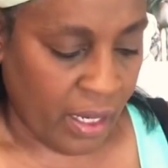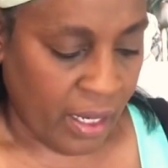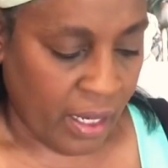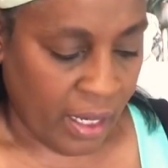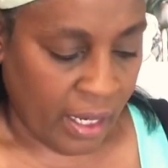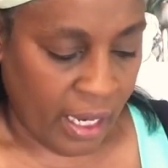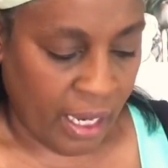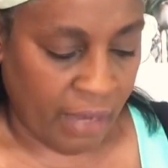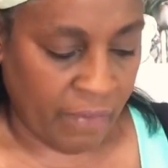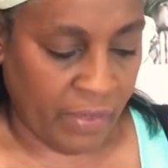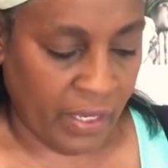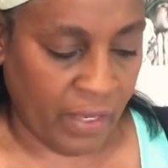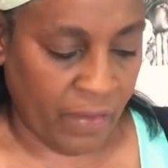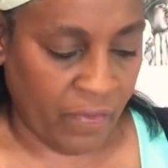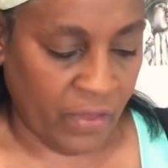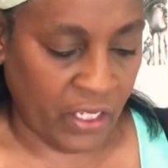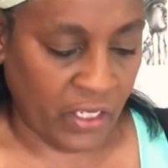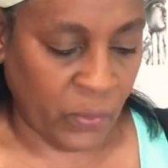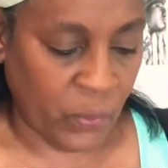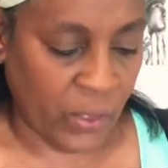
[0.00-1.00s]
and
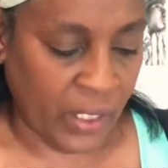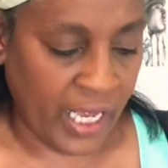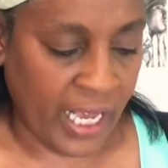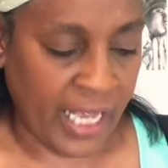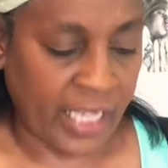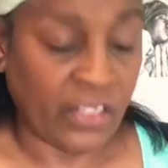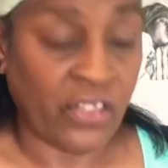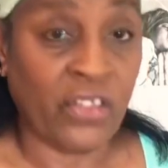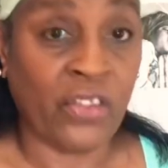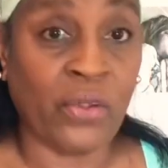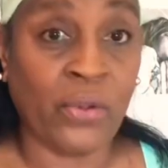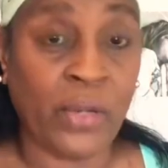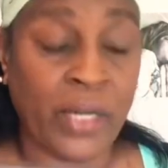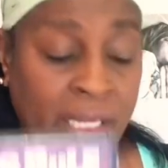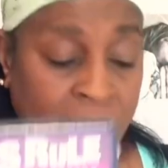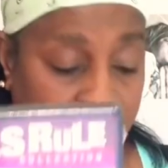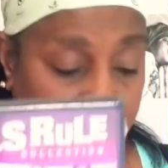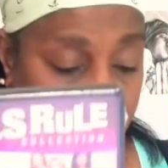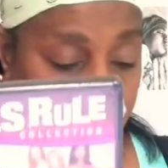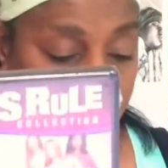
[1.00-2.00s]
then this one has
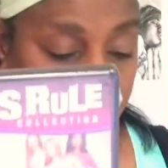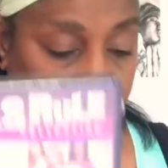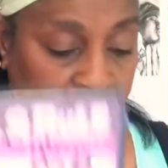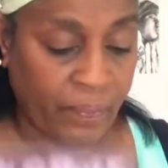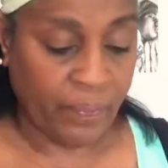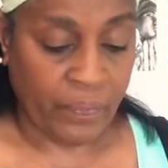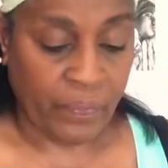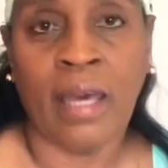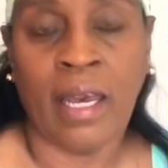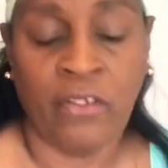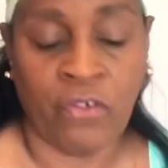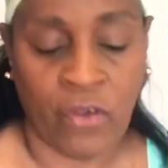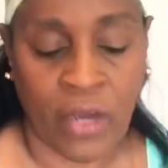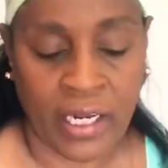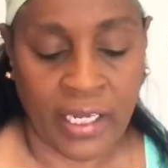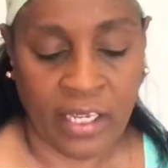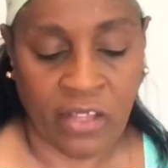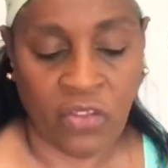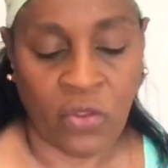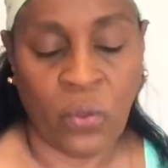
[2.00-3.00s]
three in it. I try
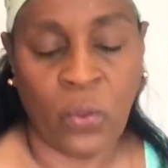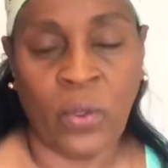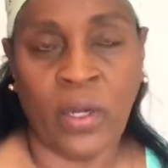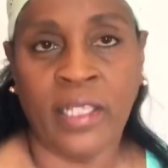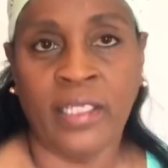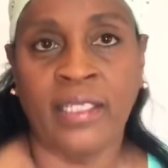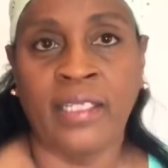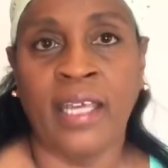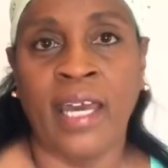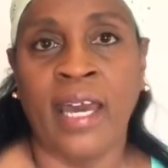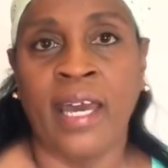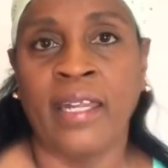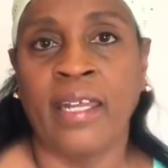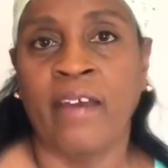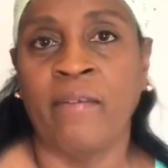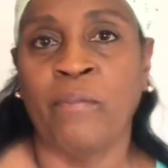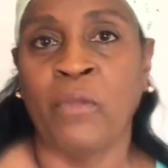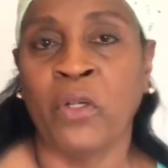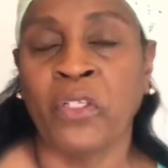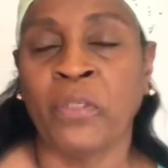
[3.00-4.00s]
to get the ones that
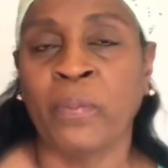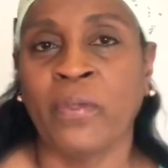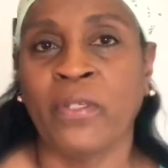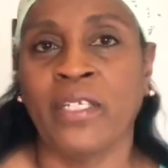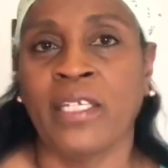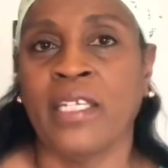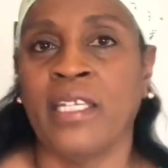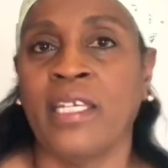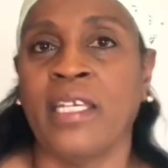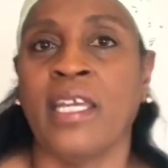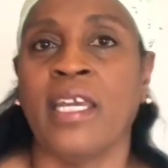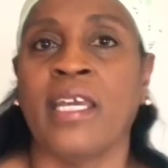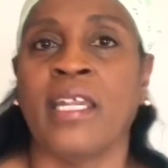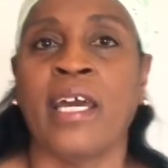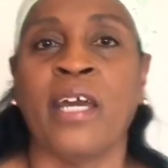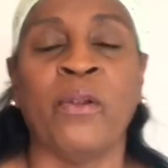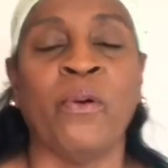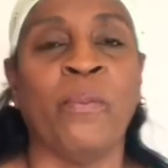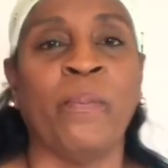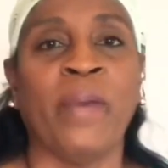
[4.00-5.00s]
have multiples in it, and
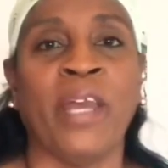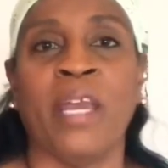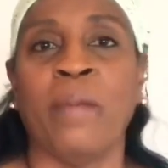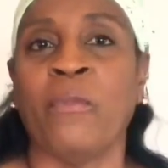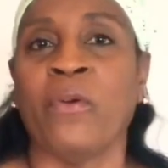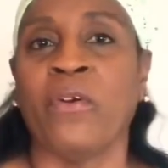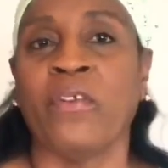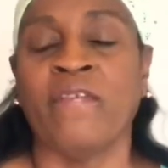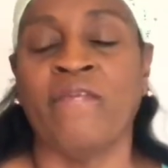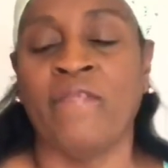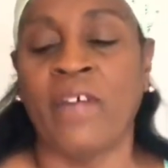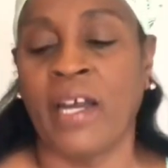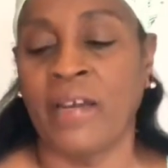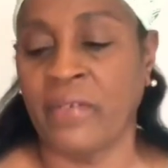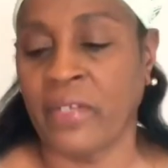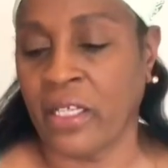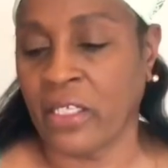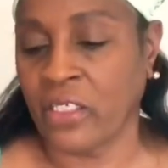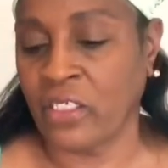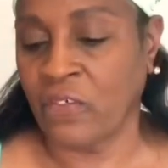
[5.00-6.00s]
I don't pay more than five
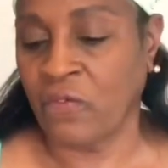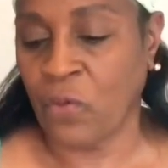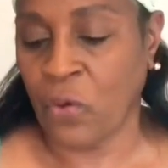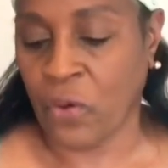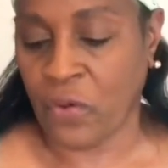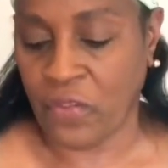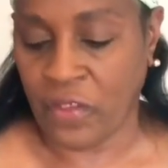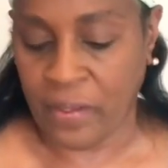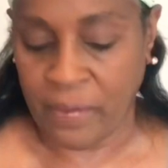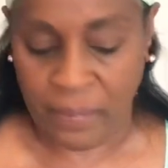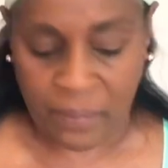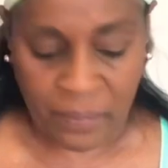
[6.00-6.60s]
dollars for them,